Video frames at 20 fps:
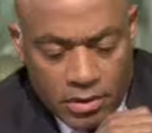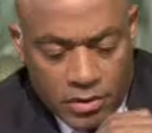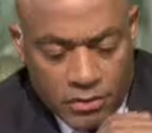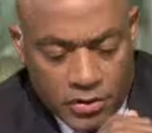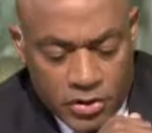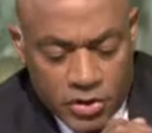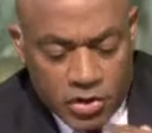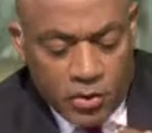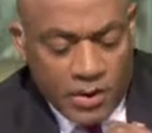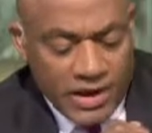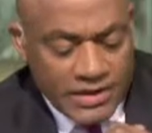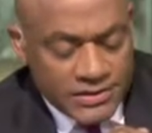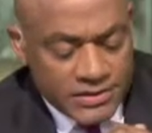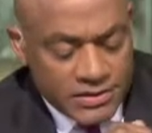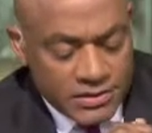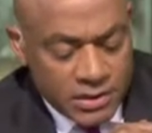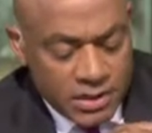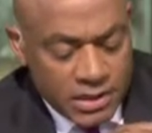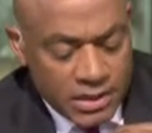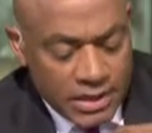The
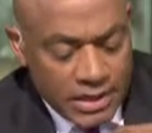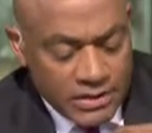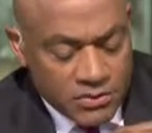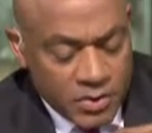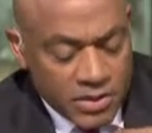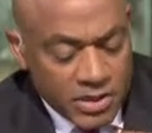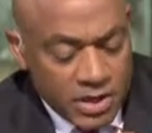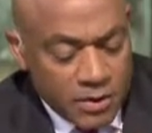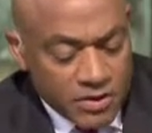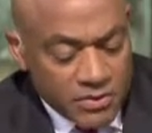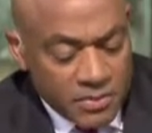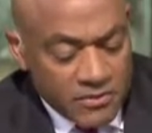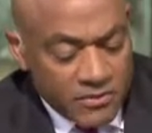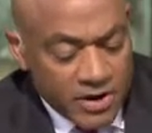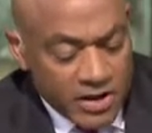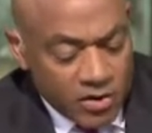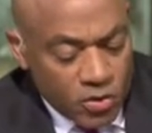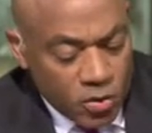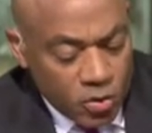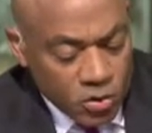US, as we know, has been
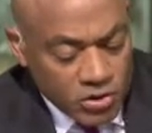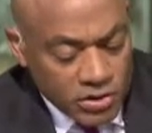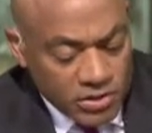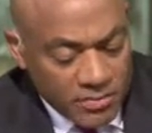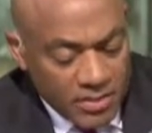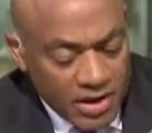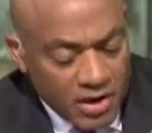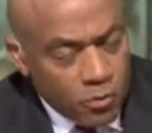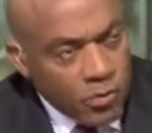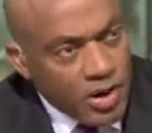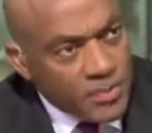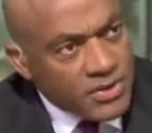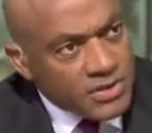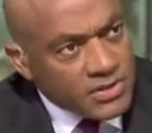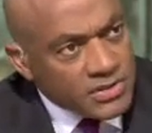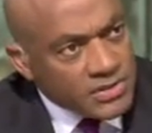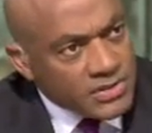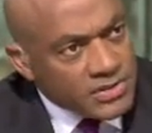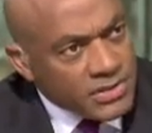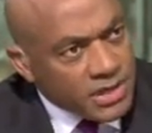very cautious about
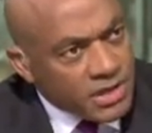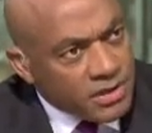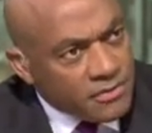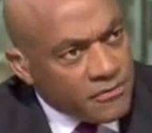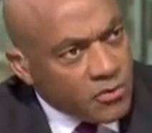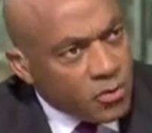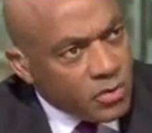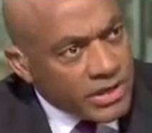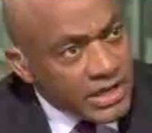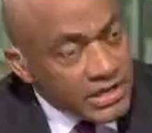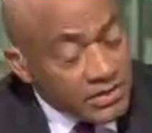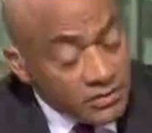weapons falling